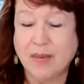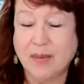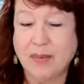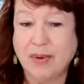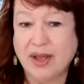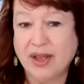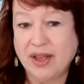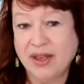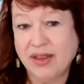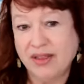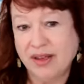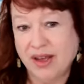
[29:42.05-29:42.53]

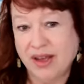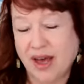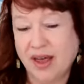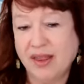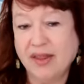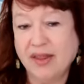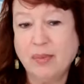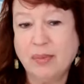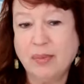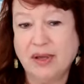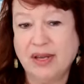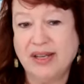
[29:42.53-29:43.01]
But the
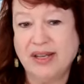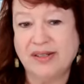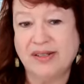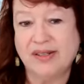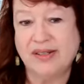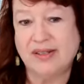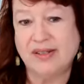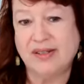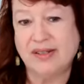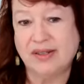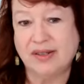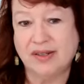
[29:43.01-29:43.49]
other
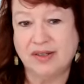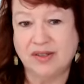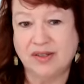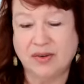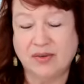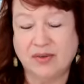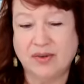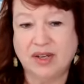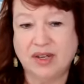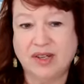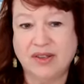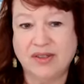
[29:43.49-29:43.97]
place in
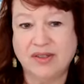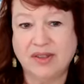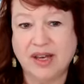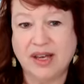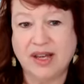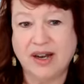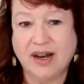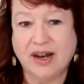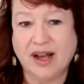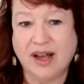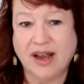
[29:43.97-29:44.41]
Sedona that